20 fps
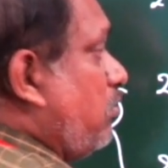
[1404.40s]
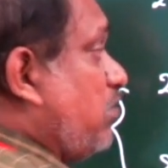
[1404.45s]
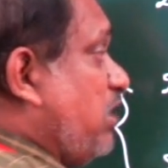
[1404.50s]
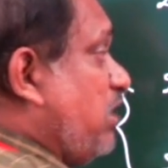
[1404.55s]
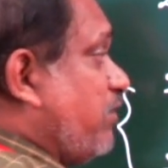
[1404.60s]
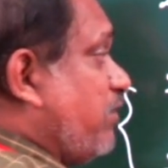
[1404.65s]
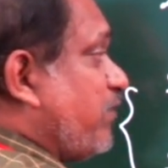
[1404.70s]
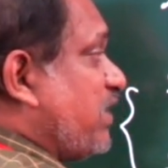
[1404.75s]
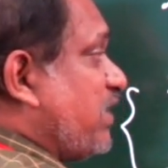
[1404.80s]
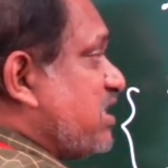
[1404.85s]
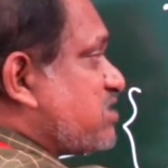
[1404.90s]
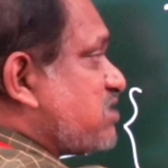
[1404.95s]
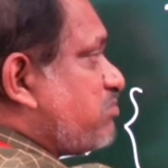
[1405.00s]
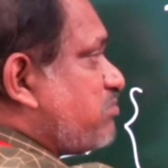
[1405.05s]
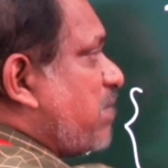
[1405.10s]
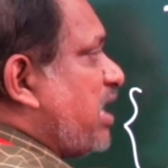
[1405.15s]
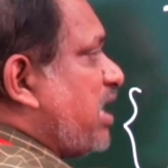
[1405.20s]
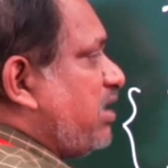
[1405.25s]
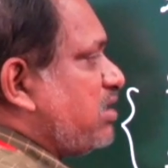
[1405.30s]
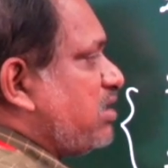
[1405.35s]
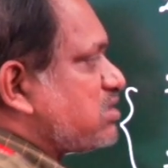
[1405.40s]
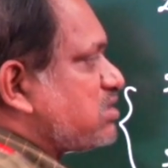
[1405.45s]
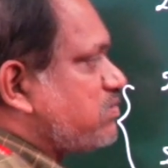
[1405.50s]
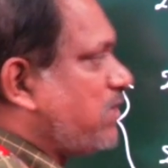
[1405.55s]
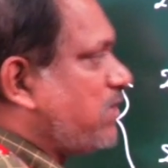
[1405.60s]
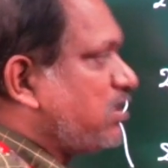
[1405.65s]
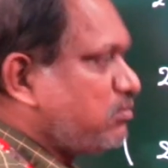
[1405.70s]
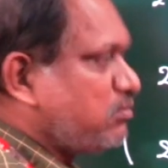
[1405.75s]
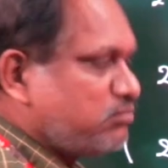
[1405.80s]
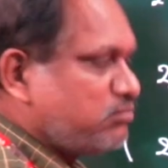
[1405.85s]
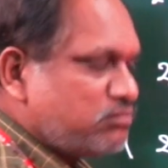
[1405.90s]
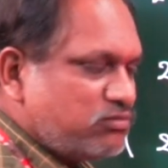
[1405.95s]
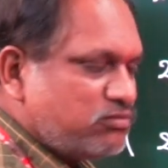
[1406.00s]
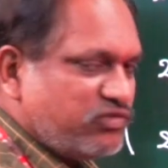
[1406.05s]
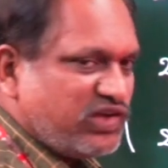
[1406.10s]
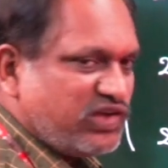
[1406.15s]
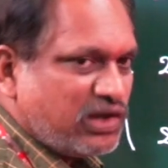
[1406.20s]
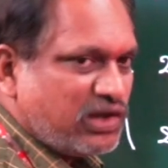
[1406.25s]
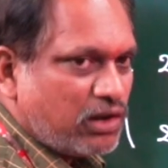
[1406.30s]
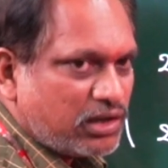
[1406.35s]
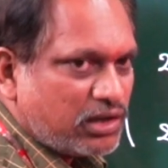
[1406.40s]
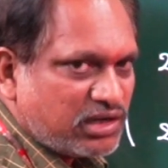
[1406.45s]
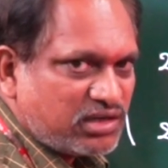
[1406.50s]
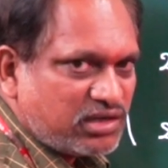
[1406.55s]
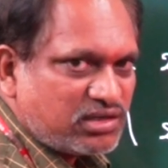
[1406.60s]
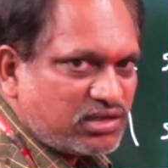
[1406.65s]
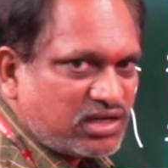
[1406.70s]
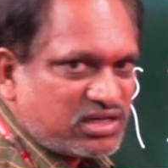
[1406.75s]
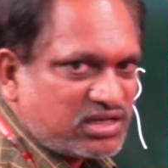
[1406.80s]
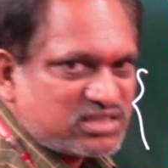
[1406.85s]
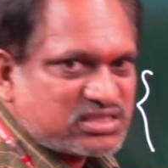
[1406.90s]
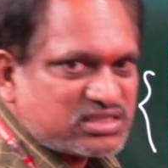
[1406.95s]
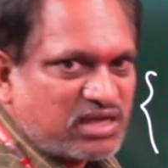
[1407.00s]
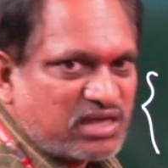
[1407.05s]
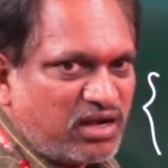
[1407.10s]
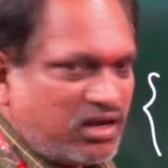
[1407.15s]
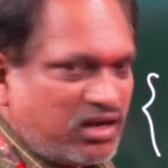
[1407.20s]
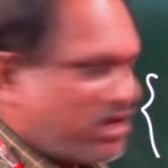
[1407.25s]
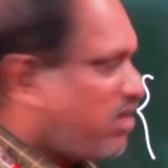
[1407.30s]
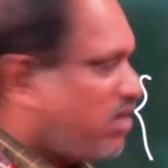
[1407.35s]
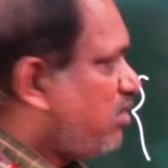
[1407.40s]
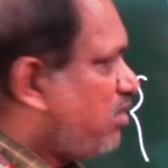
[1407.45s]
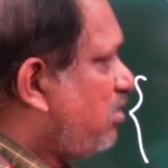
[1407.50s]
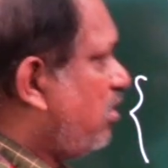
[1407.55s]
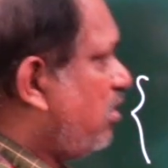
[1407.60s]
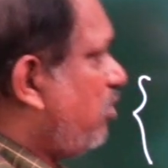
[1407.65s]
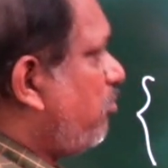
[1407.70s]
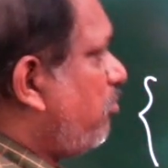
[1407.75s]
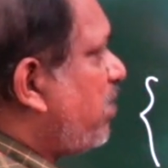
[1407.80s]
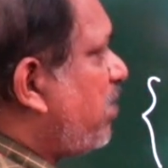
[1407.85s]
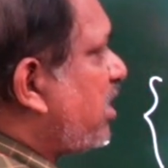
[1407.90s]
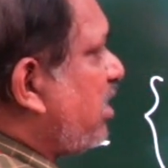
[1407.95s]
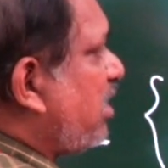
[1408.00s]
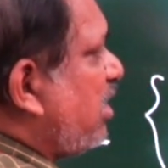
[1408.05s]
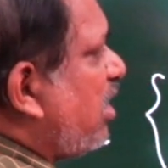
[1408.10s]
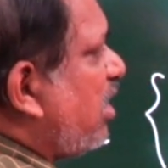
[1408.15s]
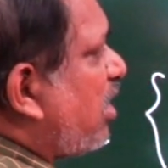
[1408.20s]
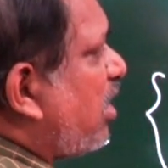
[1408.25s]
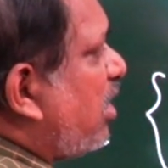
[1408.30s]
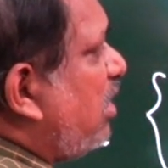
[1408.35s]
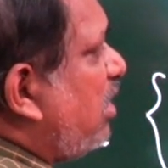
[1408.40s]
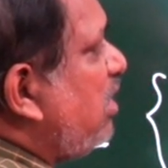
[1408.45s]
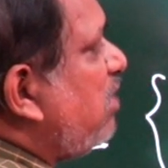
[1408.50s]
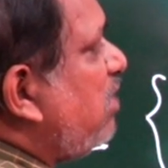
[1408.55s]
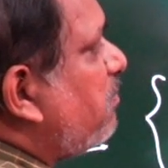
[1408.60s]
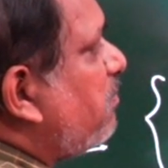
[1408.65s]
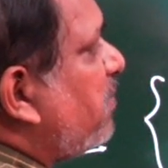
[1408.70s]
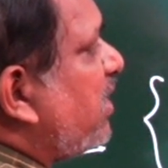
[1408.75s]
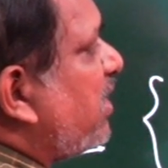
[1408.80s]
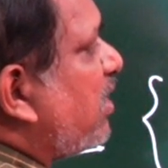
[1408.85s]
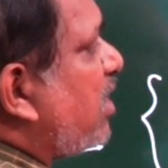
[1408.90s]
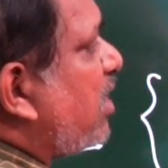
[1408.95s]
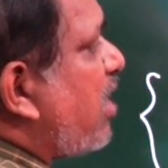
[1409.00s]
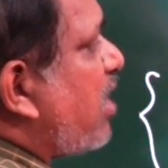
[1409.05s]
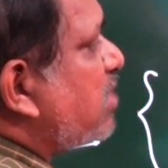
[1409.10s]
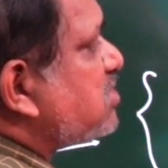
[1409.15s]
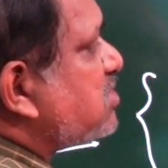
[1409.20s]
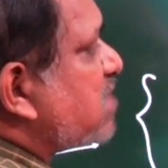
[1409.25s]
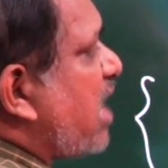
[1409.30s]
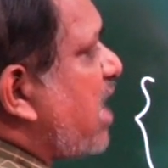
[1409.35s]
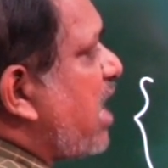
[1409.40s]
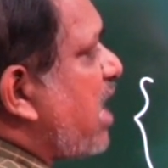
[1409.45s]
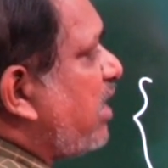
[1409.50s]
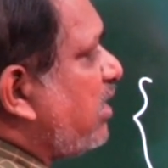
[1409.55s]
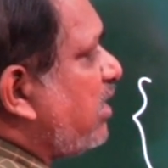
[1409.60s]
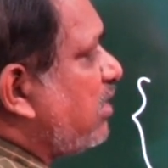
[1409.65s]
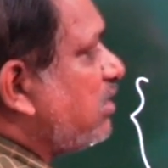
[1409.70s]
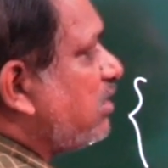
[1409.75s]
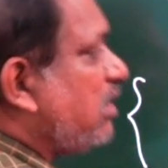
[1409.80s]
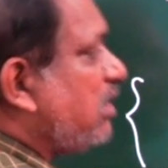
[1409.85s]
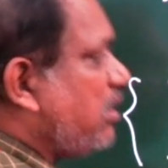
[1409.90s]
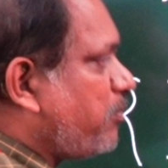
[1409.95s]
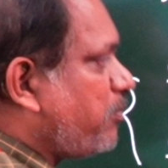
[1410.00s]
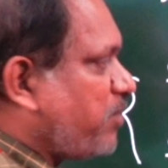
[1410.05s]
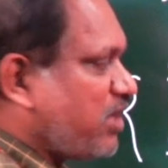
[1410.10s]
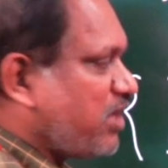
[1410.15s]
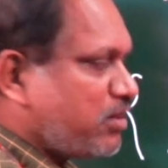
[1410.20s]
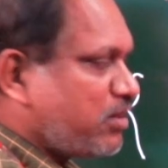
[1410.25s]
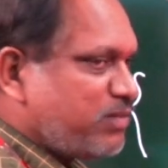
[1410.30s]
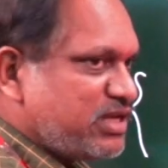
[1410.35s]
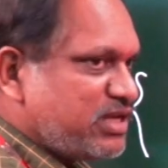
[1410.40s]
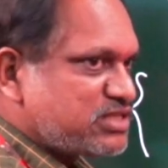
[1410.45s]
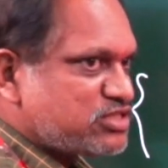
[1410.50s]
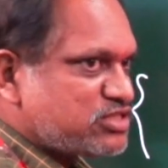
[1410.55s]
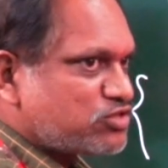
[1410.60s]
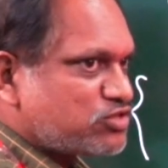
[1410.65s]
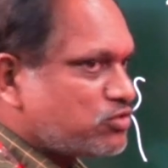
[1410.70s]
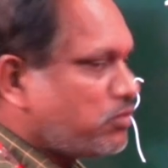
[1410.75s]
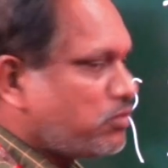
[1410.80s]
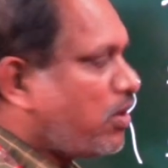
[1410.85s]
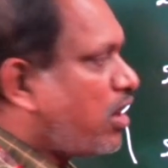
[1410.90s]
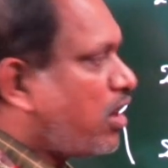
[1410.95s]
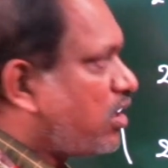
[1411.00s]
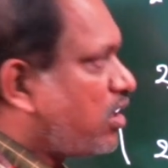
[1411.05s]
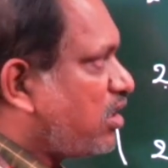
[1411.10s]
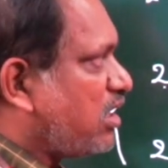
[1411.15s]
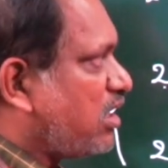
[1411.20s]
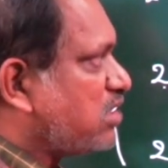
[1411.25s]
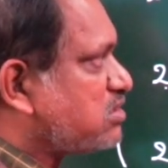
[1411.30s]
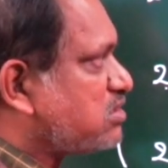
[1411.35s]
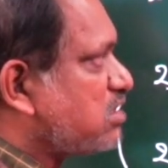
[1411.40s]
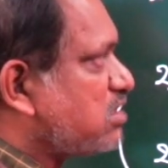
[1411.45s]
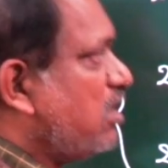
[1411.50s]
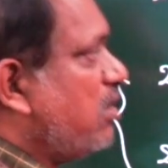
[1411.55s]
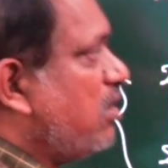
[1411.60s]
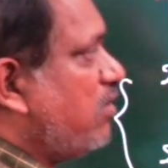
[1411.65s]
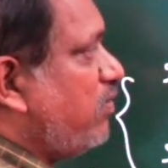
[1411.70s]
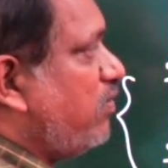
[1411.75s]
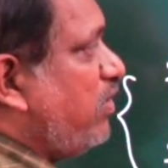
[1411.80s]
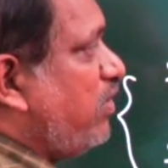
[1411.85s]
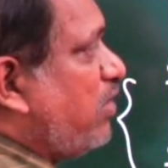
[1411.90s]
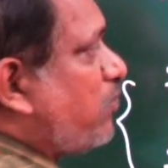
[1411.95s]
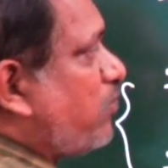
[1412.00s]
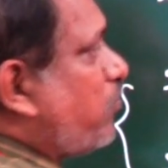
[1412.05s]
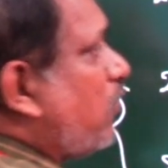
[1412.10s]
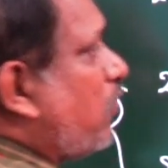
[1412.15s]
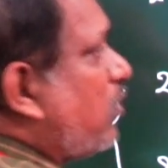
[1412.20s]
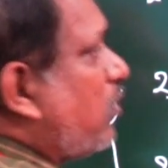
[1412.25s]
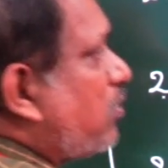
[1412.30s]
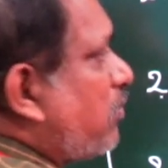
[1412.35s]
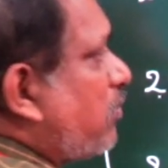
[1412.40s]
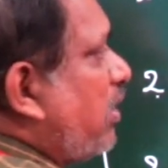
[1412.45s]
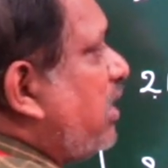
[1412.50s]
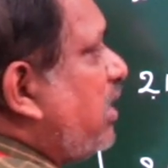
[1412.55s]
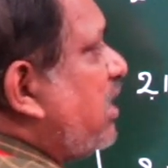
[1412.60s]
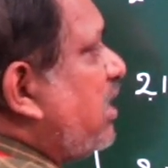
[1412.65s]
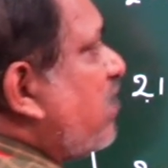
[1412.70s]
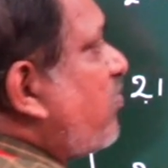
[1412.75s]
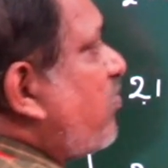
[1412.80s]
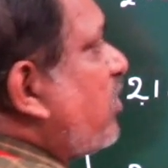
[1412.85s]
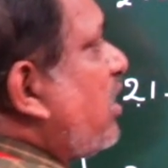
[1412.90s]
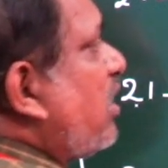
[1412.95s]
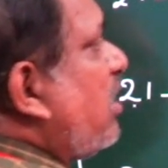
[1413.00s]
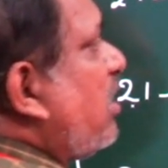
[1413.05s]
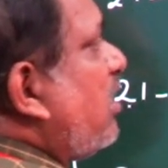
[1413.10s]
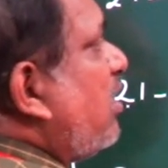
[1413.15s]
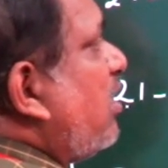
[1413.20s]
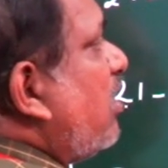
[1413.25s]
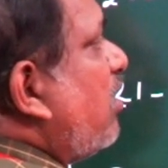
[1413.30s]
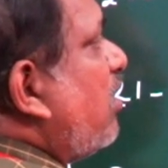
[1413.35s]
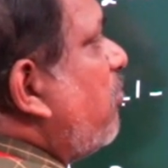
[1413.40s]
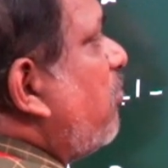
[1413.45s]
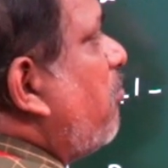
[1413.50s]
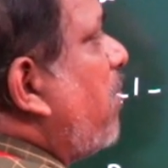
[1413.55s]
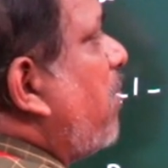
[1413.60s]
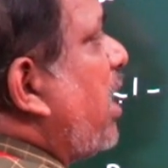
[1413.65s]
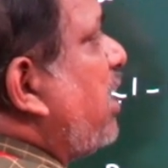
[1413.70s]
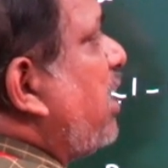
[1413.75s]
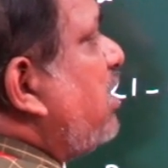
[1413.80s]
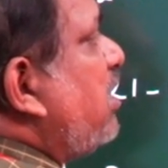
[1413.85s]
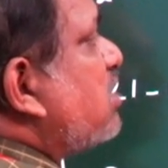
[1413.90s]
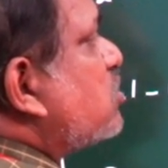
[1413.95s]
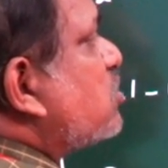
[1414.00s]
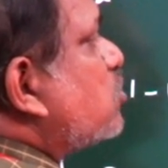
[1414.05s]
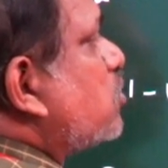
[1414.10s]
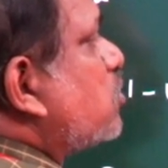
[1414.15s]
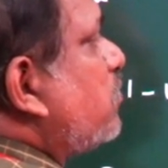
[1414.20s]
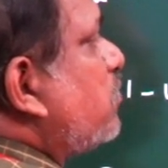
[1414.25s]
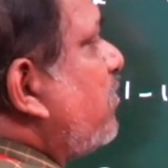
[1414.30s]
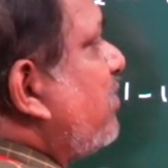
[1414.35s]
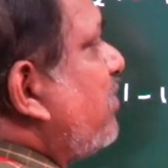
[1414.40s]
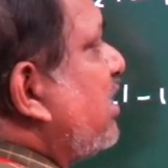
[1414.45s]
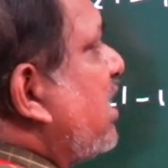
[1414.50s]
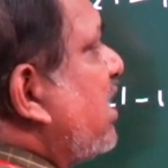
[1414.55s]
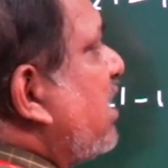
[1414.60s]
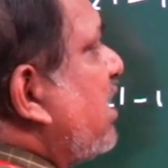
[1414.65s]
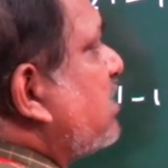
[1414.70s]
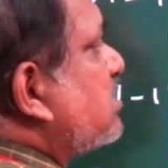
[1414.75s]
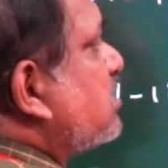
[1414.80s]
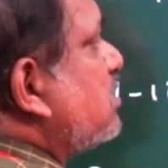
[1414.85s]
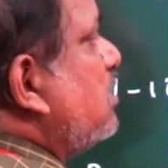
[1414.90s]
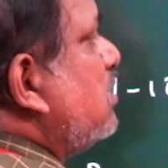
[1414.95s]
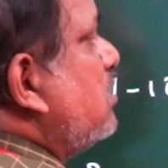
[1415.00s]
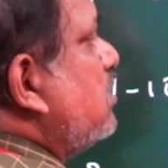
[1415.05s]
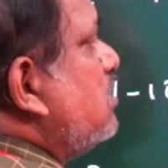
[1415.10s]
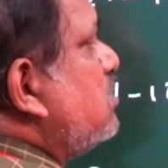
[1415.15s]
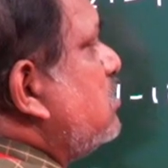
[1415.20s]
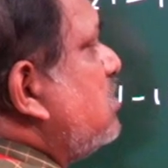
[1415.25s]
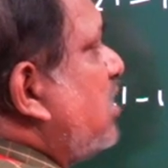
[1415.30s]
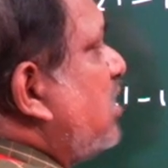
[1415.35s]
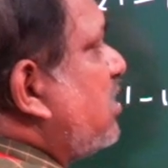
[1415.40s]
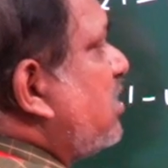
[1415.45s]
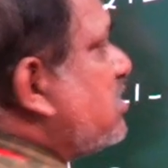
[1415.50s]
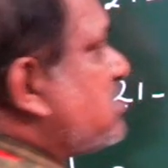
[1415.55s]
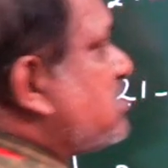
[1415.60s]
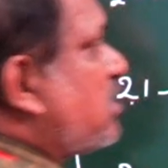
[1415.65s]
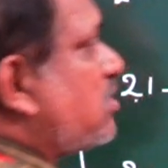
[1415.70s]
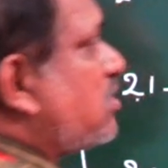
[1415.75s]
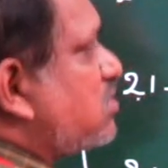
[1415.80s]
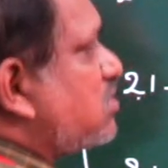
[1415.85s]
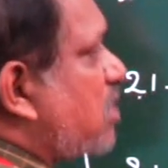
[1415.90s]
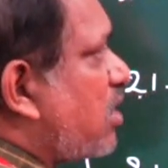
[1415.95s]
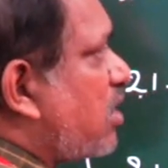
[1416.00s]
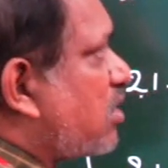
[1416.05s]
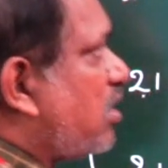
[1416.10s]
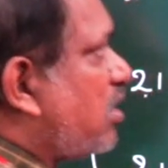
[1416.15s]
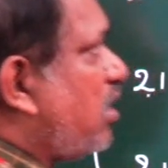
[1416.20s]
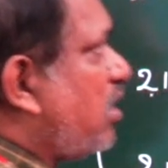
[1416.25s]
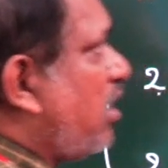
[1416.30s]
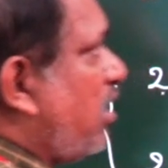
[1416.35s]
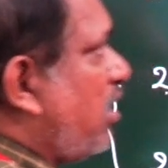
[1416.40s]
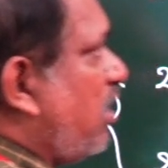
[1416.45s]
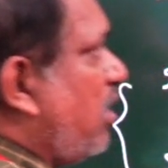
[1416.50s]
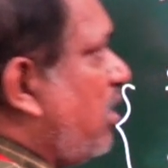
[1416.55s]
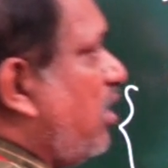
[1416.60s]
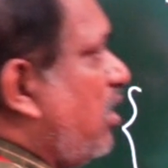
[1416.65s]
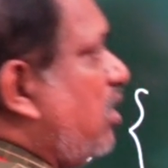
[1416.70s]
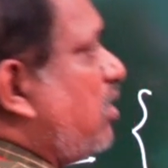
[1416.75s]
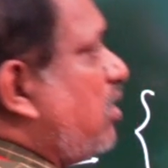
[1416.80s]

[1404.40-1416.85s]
If it is minus 1, we got it, that is Sunday. But here leap year is adding. Leap year means 2 odd days. Therefore 23 minus 2 we will get, that is on Saturday.